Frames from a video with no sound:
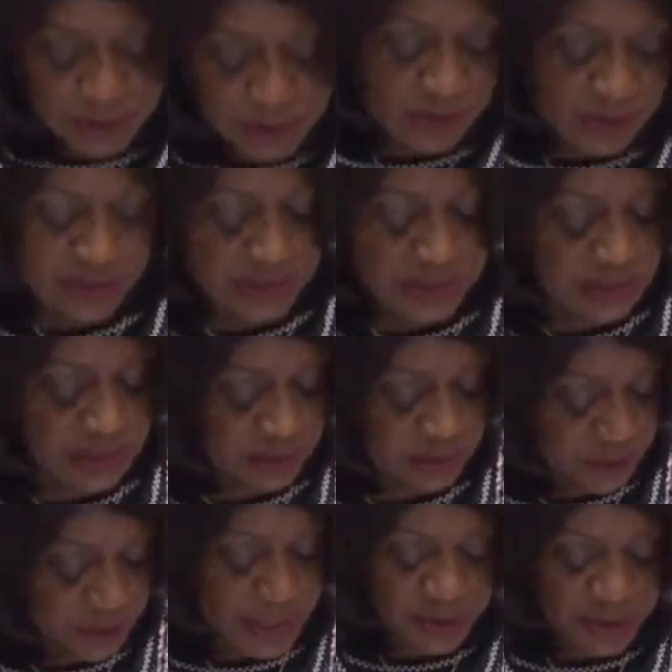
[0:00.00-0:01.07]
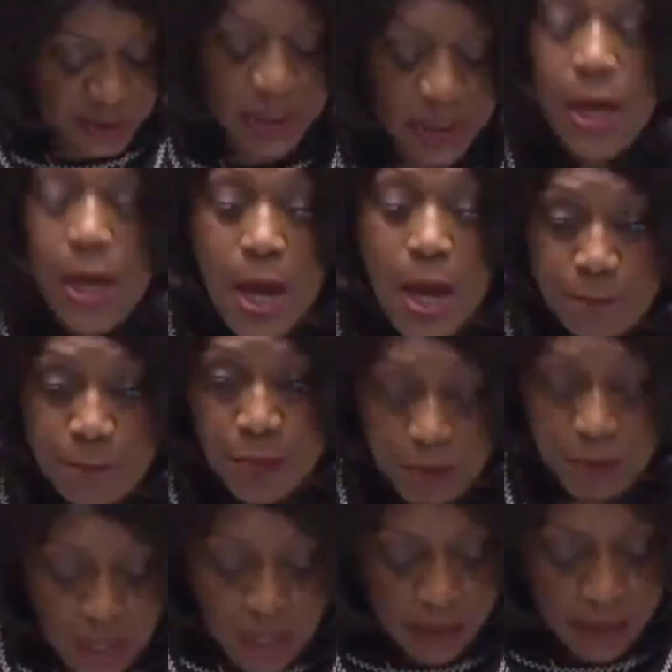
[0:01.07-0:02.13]
life. It's called
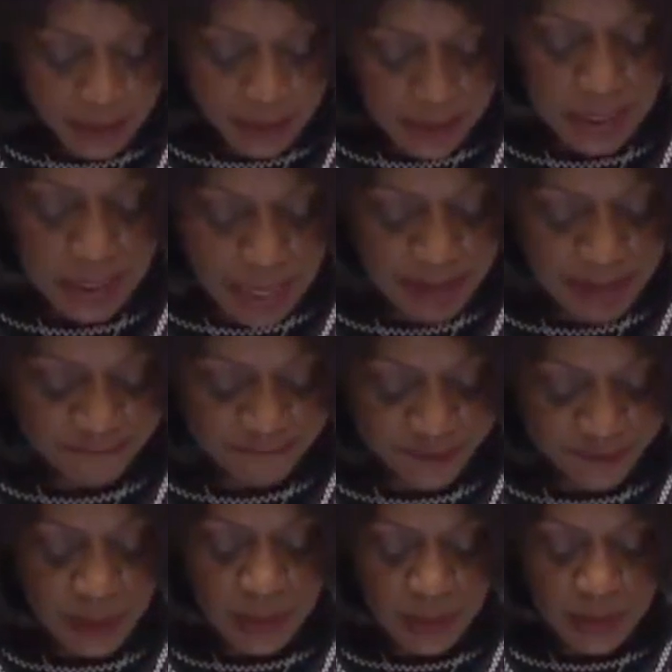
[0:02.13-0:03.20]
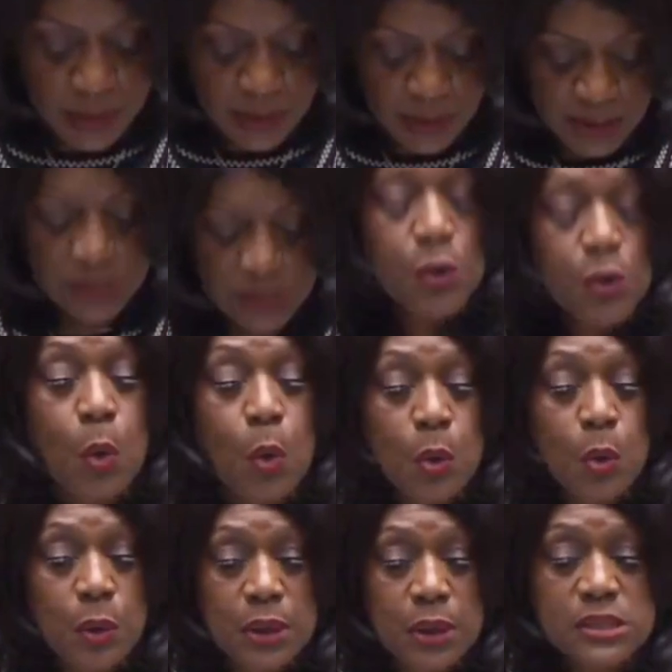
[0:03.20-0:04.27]
Spinraza. It's
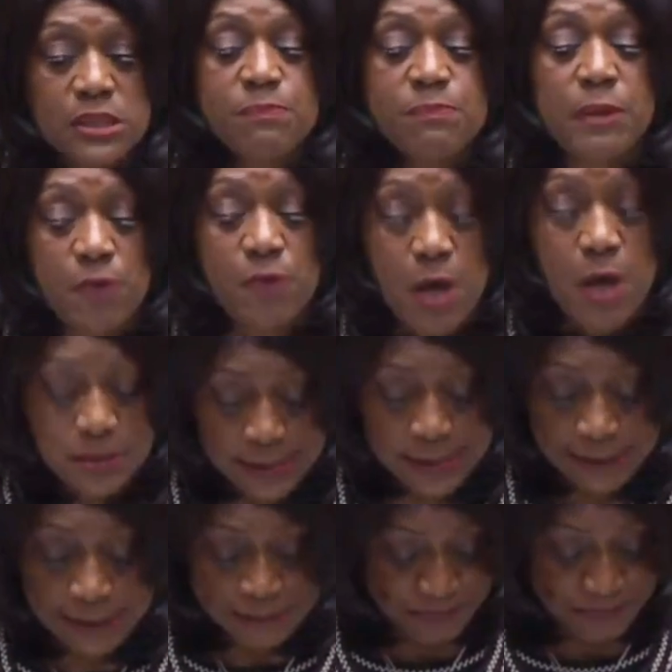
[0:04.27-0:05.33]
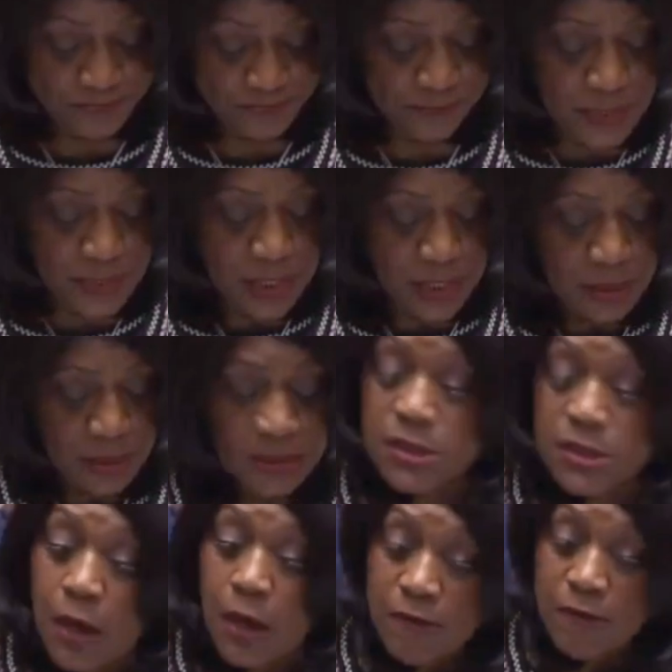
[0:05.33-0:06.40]
not available in England, but will
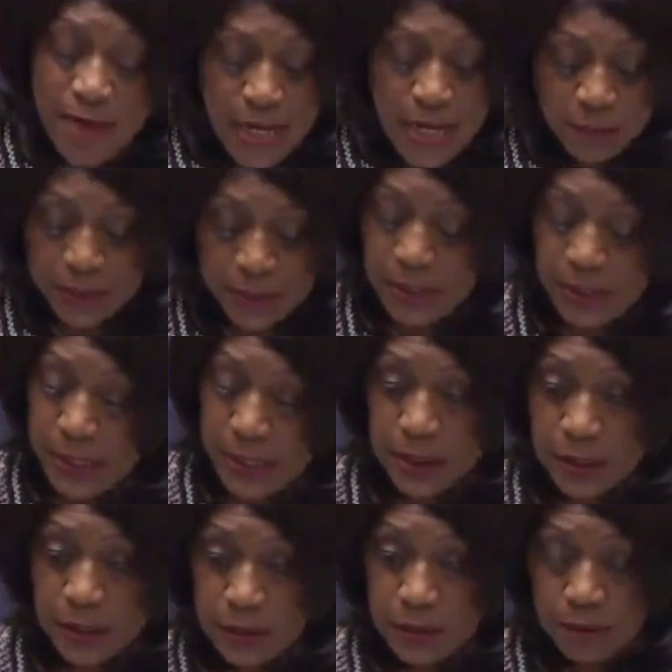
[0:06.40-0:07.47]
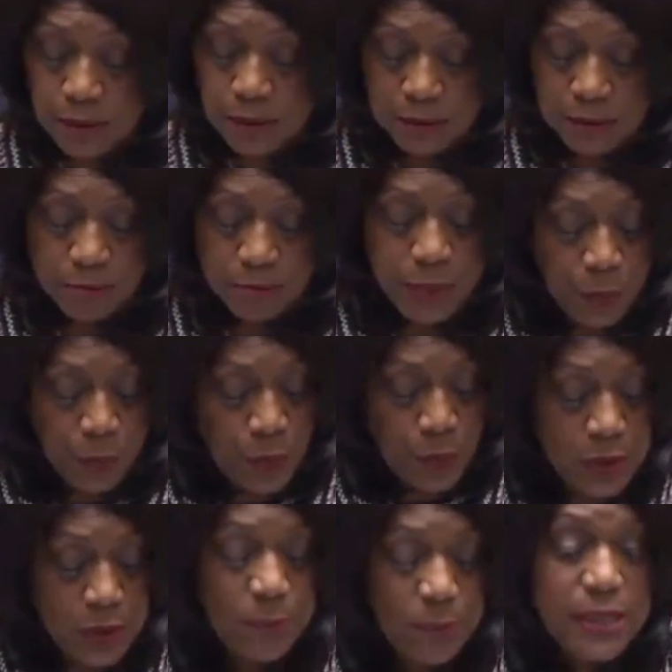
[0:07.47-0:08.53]
be in Scotland in April
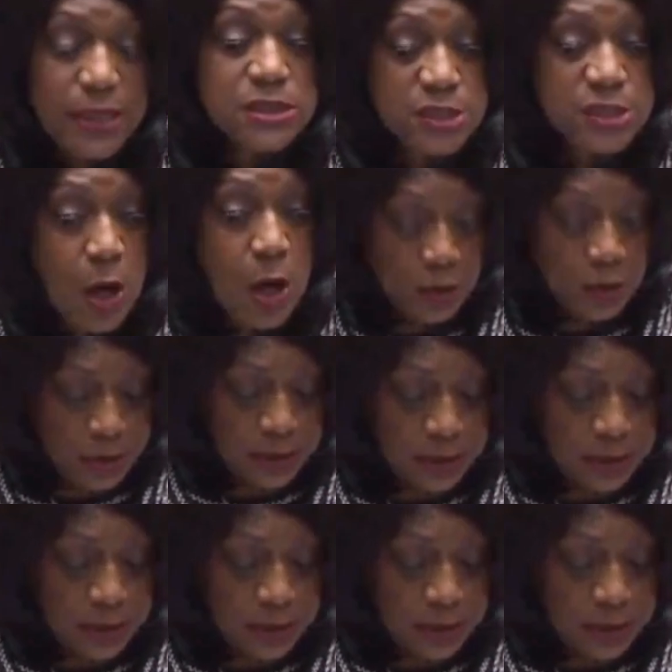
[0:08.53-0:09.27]
2019.